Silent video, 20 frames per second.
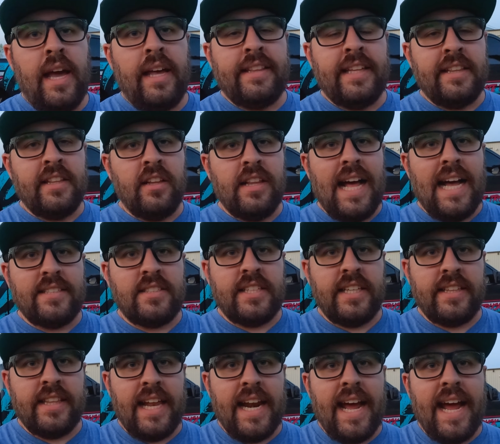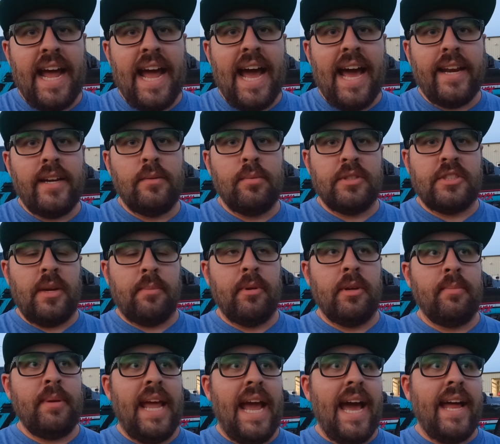And then the last thing that I added, which I'm going to be